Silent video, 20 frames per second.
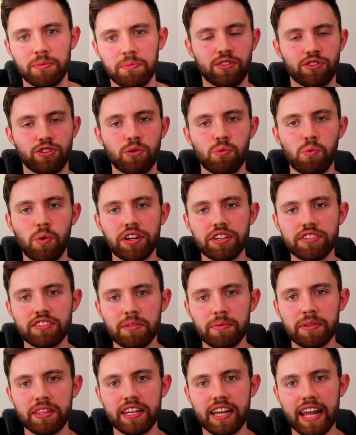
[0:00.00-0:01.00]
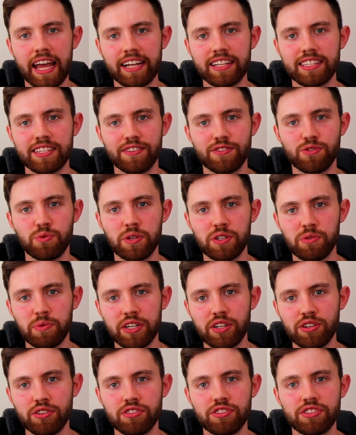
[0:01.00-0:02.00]
So what are some of the negatives which we
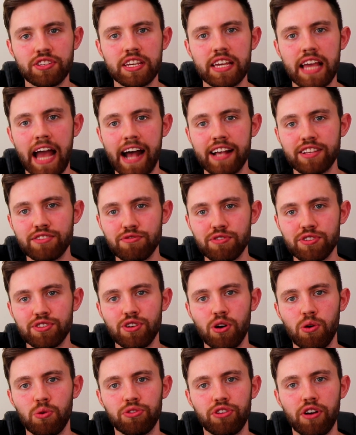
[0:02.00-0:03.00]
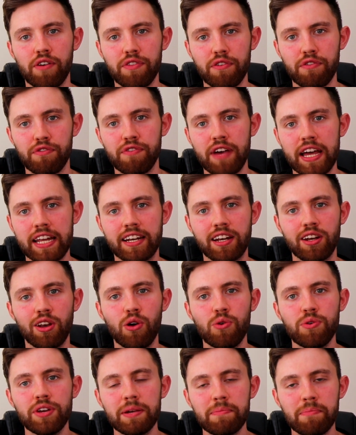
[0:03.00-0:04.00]
could see as a result of the Fed
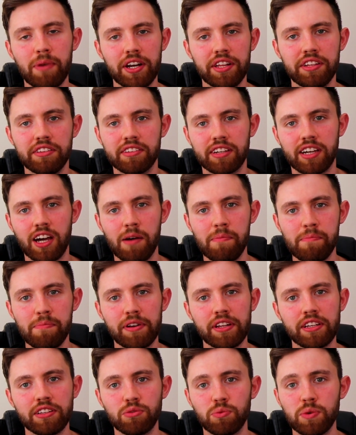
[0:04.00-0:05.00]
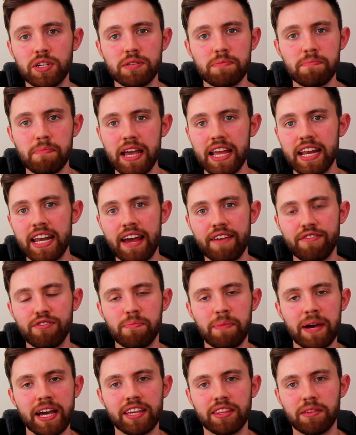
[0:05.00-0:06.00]
loaning money to companies which may never
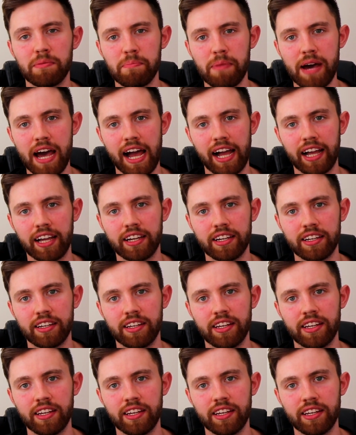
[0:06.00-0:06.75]
pay them back?